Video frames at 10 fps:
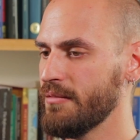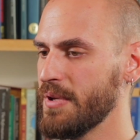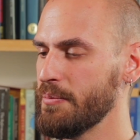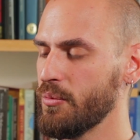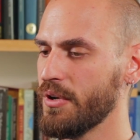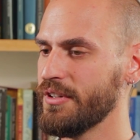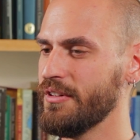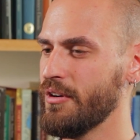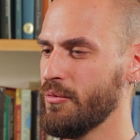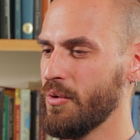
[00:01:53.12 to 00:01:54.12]
People want to
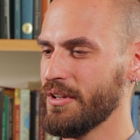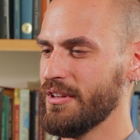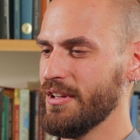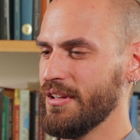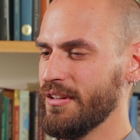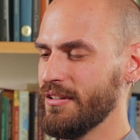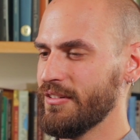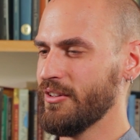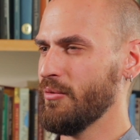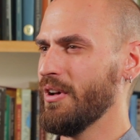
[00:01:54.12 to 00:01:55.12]
know what the
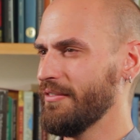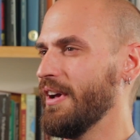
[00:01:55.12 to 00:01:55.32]
so what